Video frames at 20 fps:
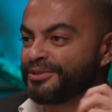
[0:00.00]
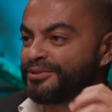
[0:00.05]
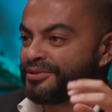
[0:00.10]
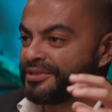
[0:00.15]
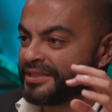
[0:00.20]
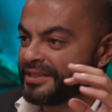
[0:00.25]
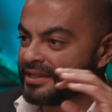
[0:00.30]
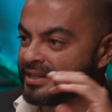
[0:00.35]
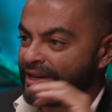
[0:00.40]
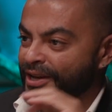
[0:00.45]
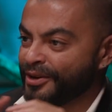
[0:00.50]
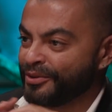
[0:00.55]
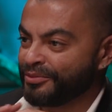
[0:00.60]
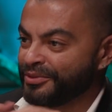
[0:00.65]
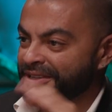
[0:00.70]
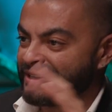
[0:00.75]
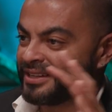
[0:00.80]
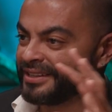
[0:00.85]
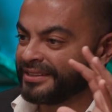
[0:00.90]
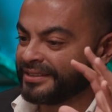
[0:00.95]
to see how
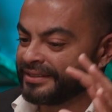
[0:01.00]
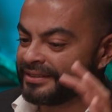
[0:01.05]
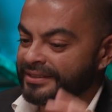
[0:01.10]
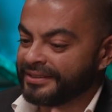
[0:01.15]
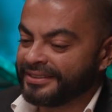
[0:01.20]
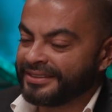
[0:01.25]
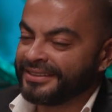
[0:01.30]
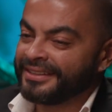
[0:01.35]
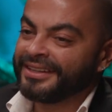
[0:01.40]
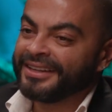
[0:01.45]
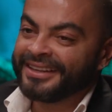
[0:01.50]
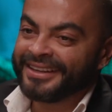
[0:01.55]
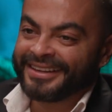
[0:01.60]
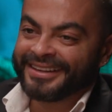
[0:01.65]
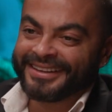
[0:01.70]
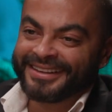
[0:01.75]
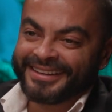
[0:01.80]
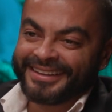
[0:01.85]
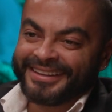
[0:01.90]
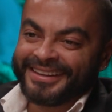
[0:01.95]
we're gonna
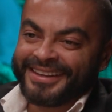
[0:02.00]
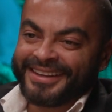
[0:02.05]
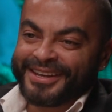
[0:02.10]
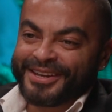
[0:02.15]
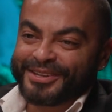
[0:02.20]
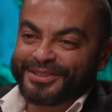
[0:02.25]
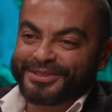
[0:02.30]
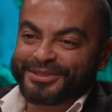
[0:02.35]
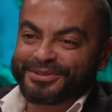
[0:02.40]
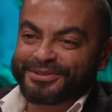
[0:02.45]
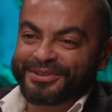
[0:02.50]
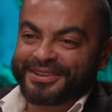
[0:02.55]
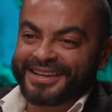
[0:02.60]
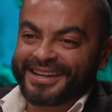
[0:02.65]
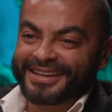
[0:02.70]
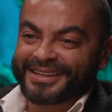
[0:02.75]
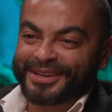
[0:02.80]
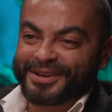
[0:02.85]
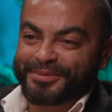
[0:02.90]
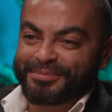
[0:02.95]
do
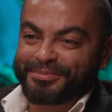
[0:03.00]
like a